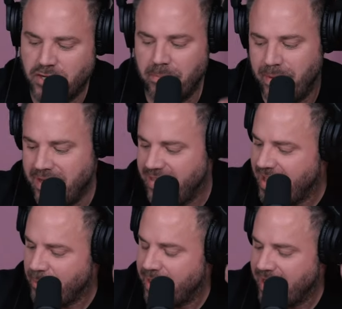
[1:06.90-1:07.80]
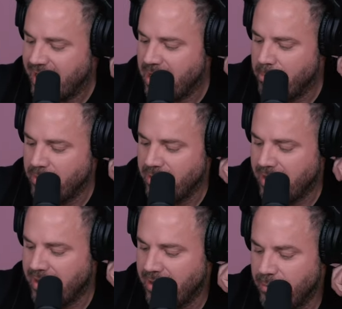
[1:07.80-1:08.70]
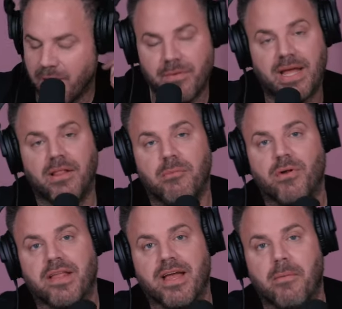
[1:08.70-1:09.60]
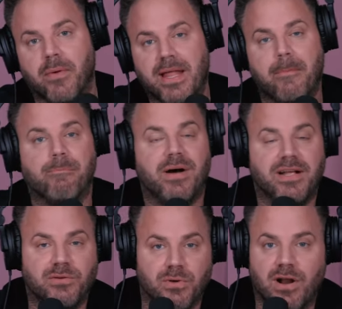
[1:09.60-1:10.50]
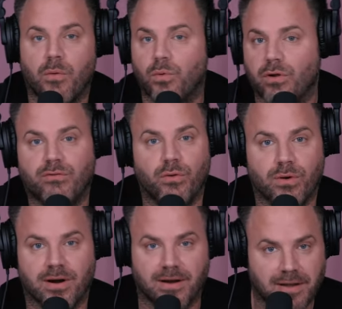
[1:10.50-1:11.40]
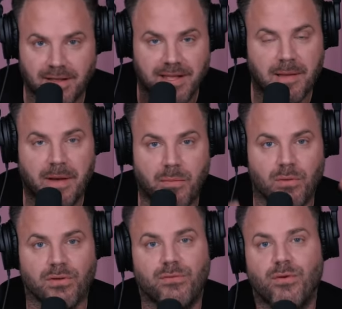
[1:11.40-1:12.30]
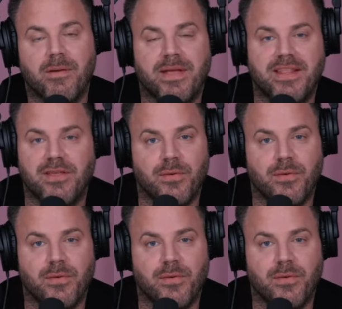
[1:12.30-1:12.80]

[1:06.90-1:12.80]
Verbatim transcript: we jump into that, we got a couple. Uh, well, we got a little more than a couple. We got a bunch. We're going on a world tour, and by world tour, I mean the